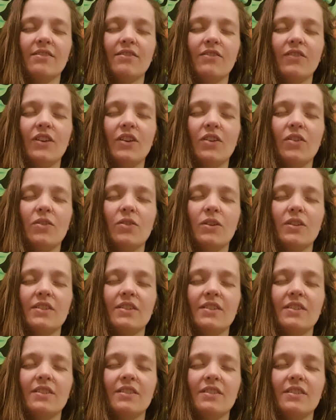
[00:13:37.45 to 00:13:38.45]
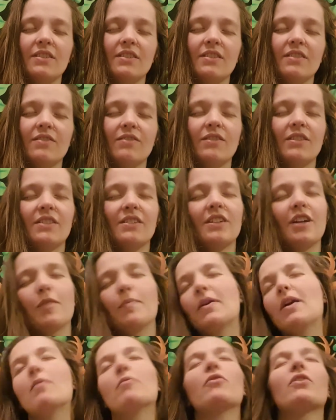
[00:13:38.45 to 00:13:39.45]
feel what's
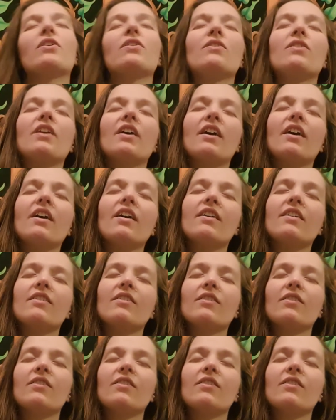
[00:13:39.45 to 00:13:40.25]
coming up for you there.